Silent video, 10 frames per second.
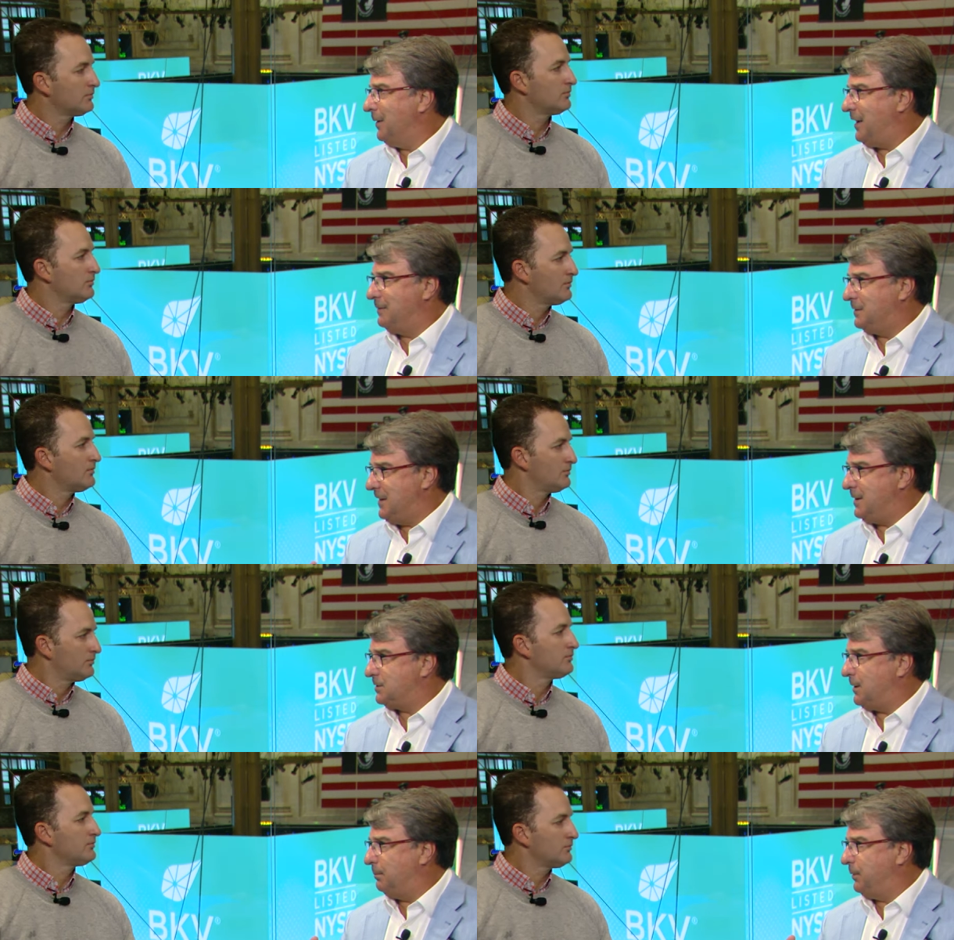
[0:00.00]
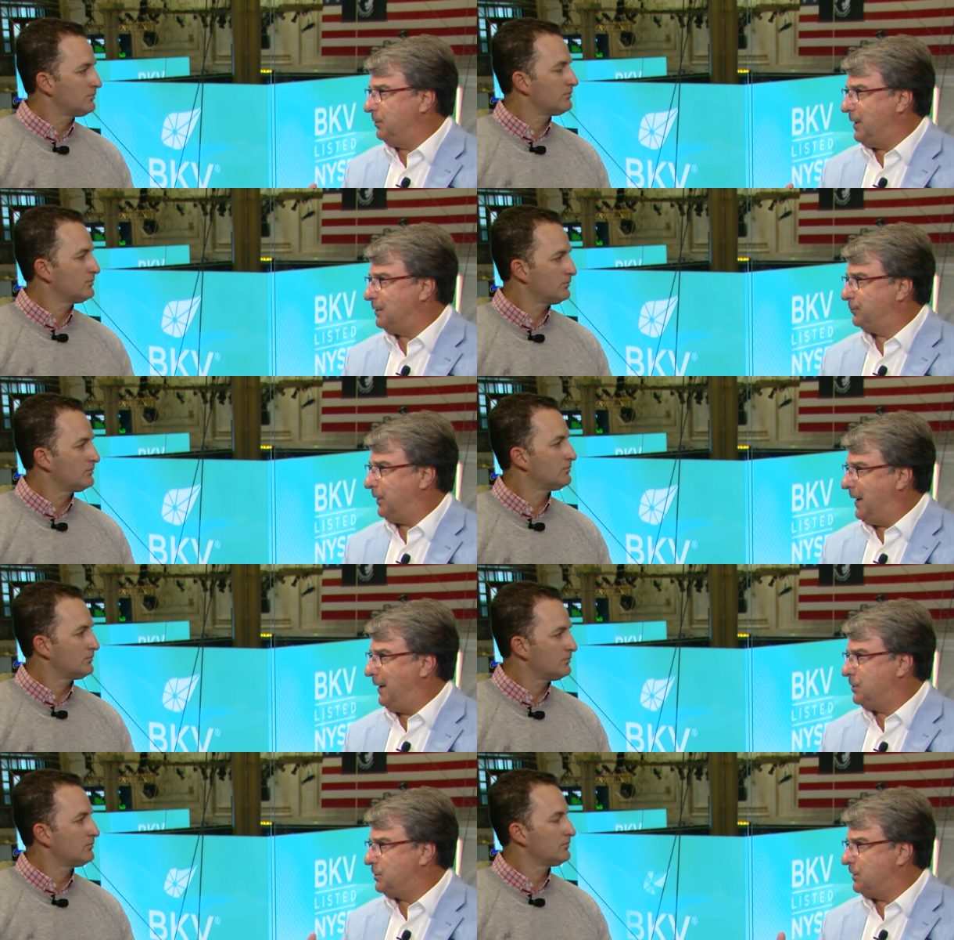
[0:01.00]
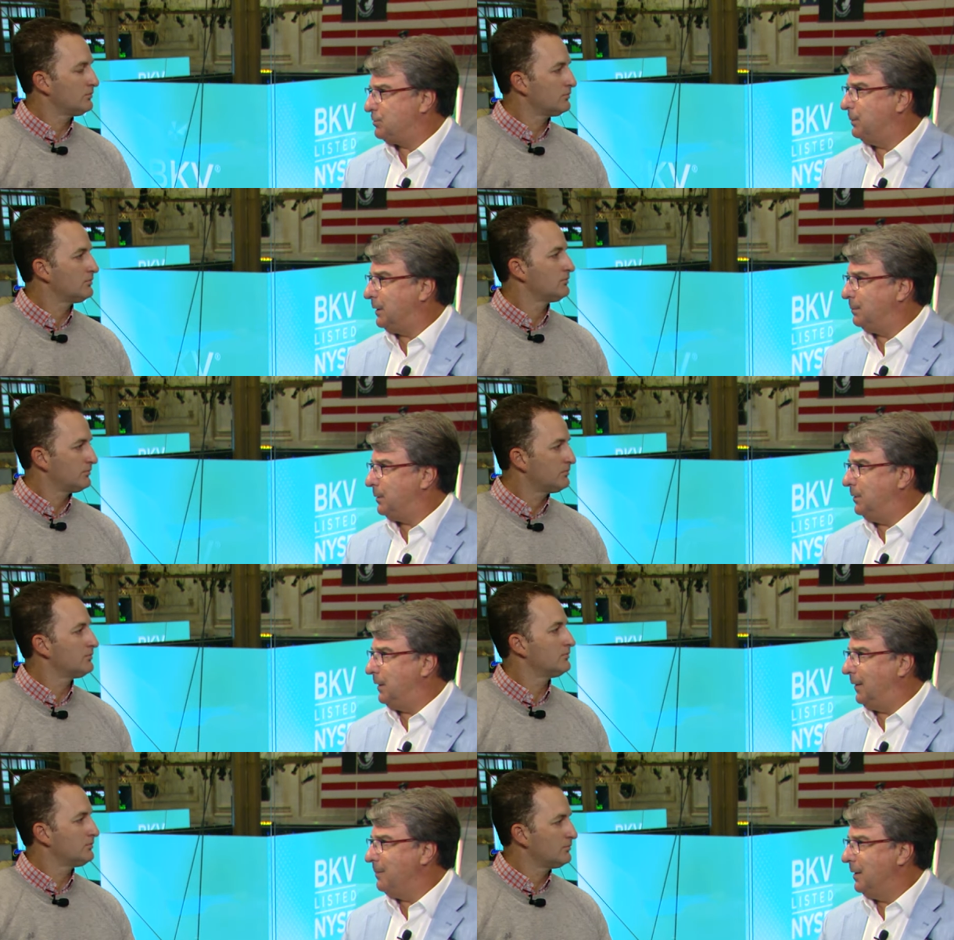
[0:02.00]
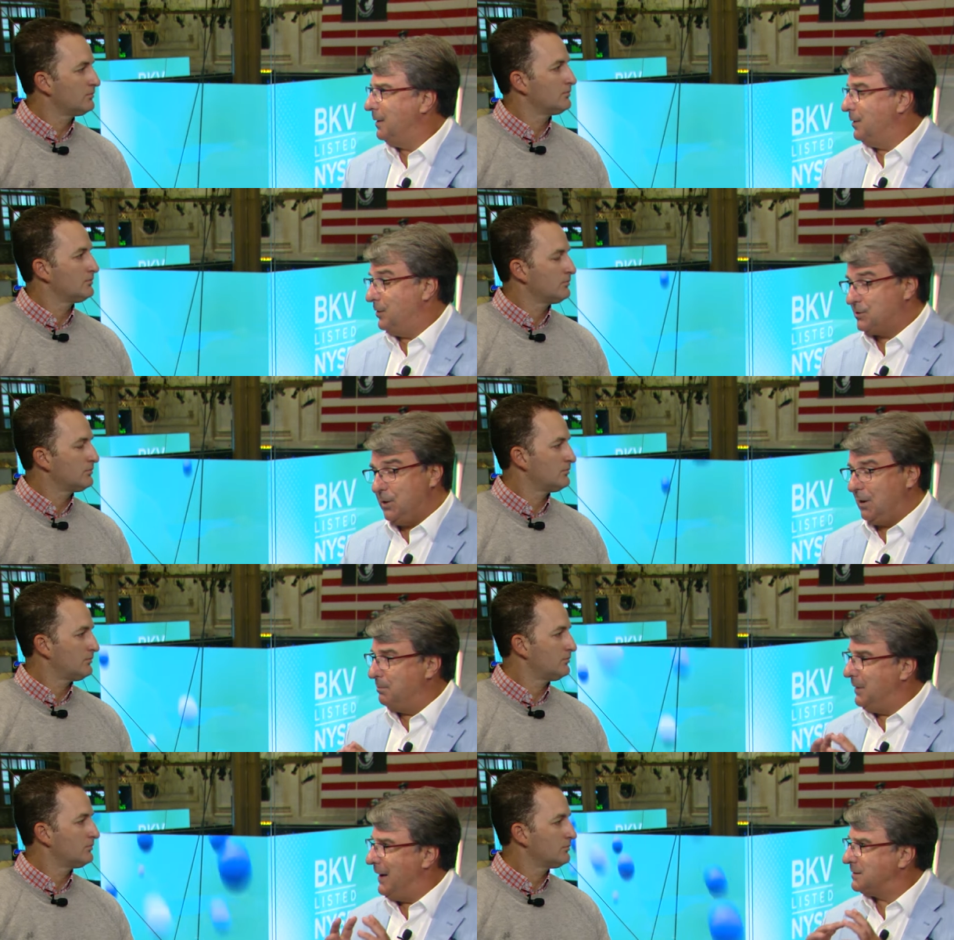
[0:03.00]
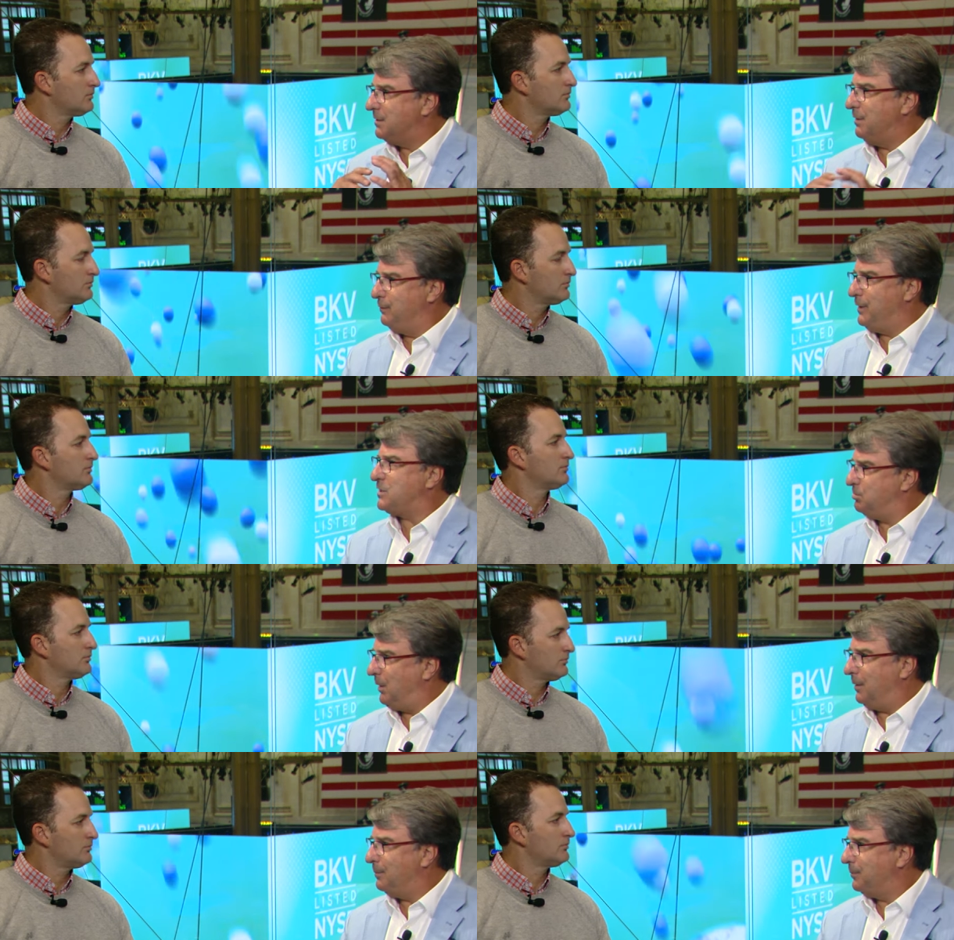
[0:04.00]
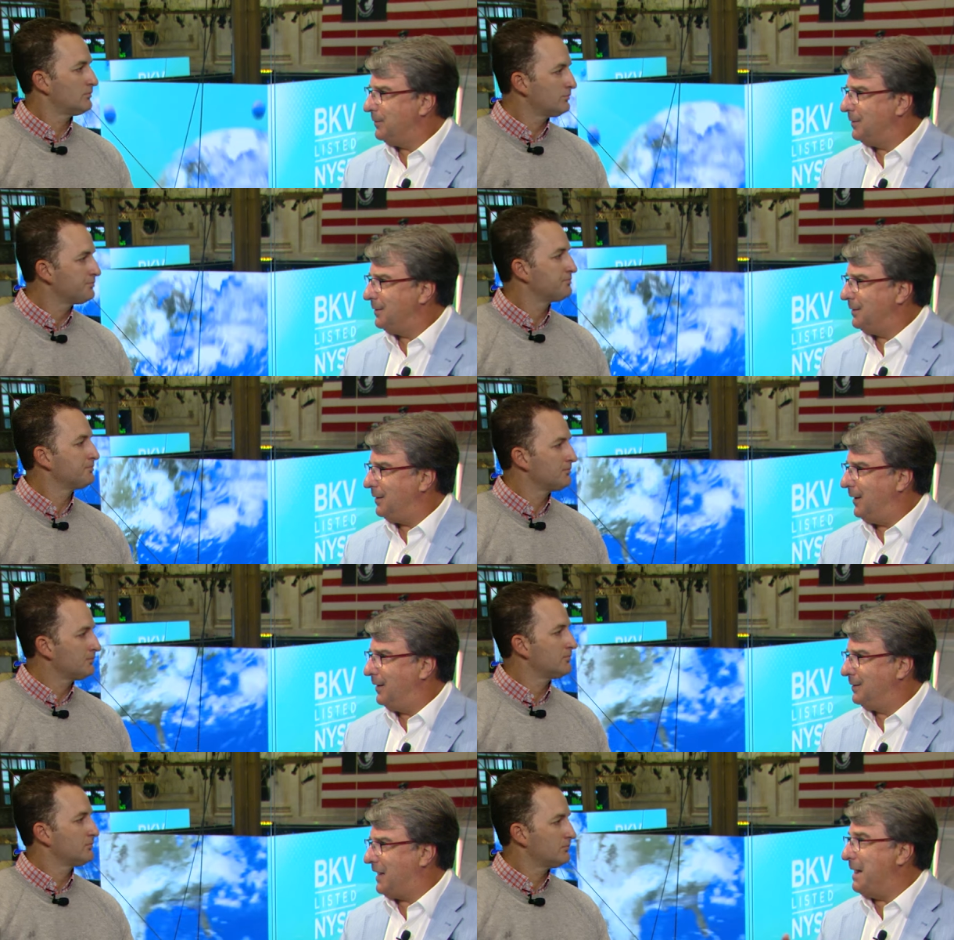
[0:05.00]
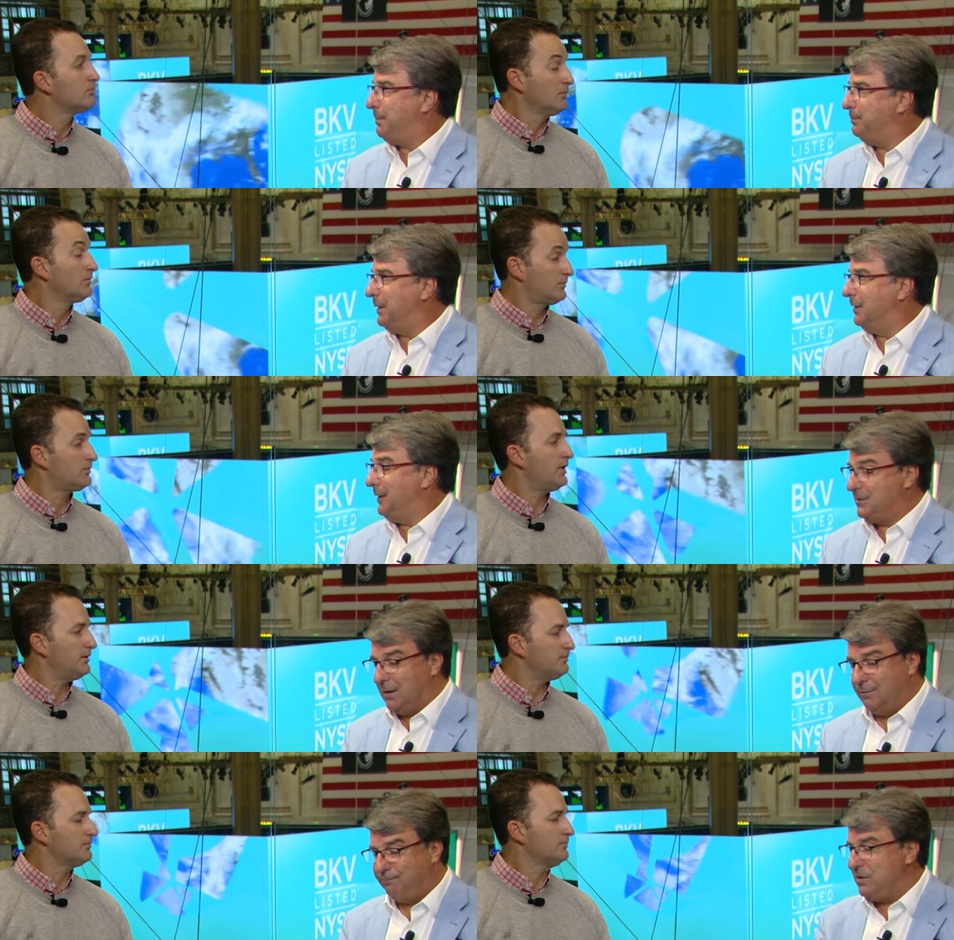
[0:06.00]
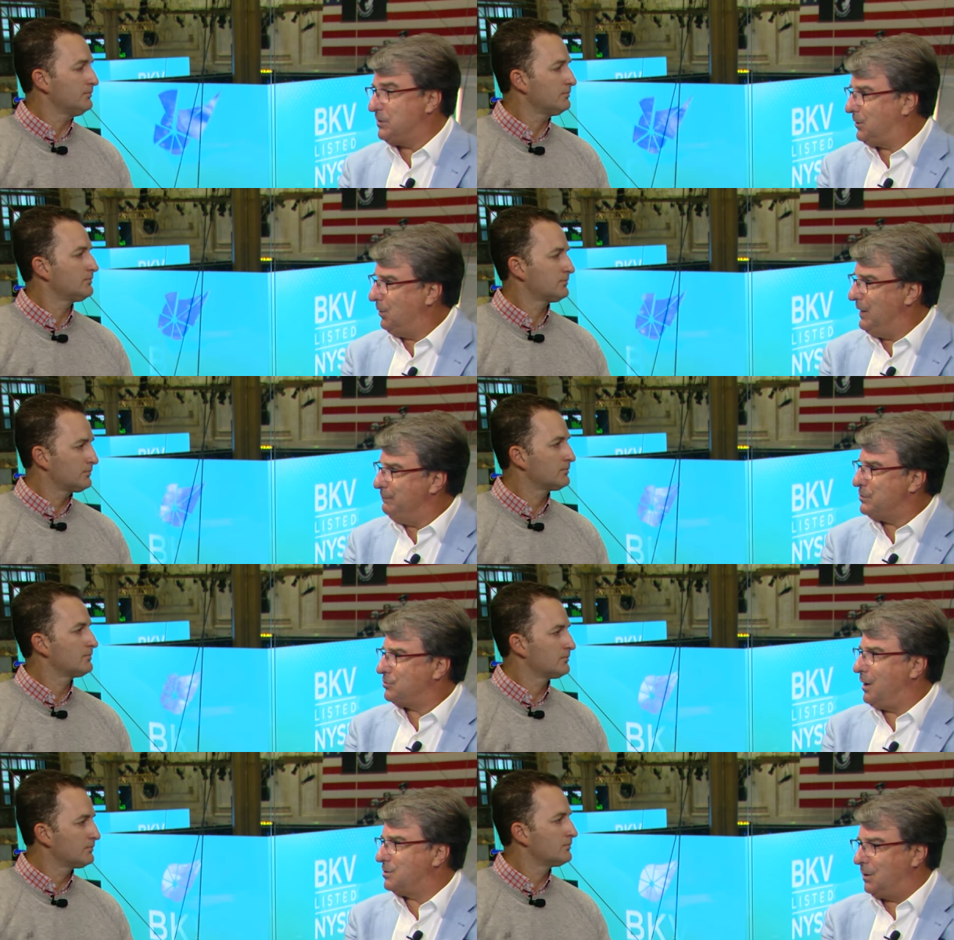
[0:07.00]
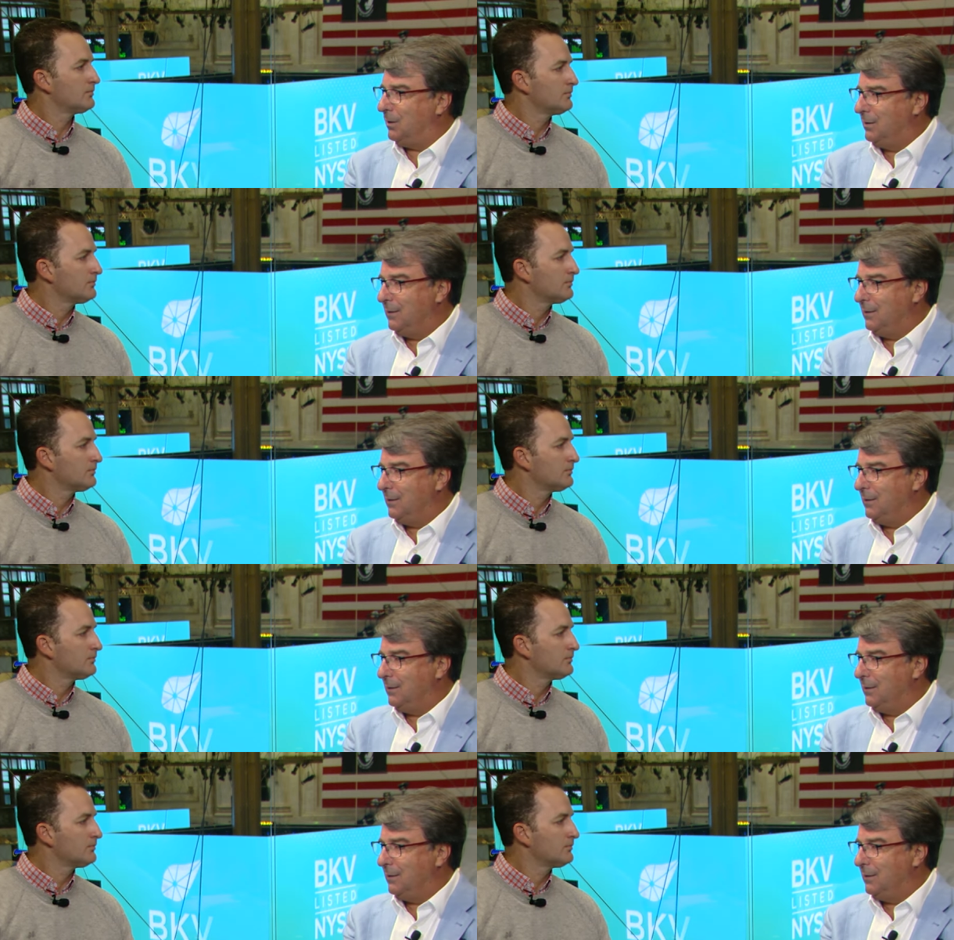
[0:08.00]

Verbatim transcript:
Speaker 1: and the data center buildouts for edge and distributed computing, you're seeing a massive investment in capabilities and physical infrastructure.